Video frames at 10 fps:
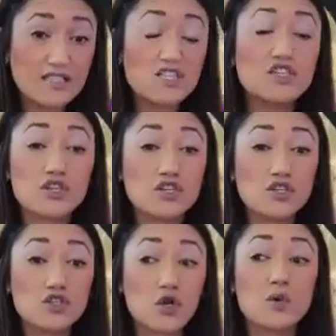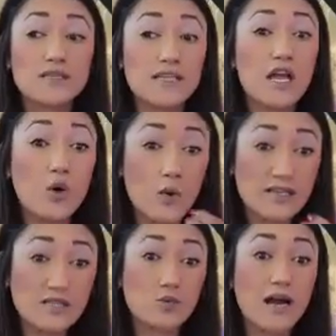teacher to show us
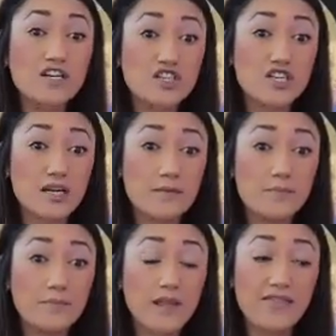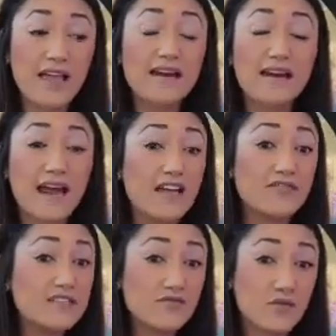resurrection and that life
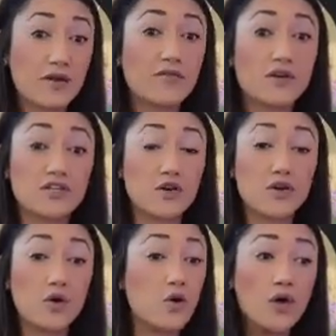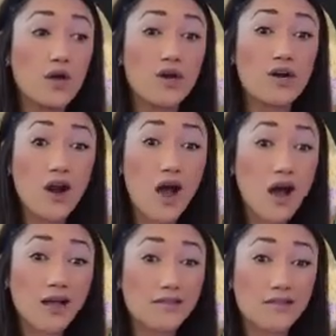is forever eternal,
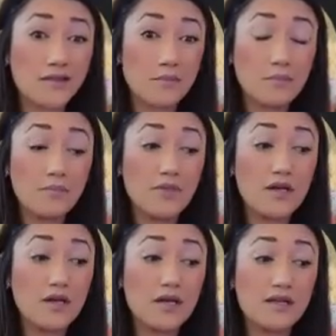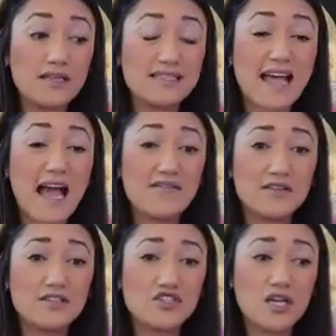not the
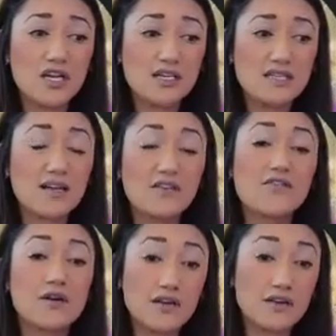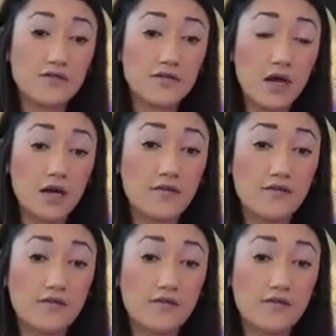savage suffering of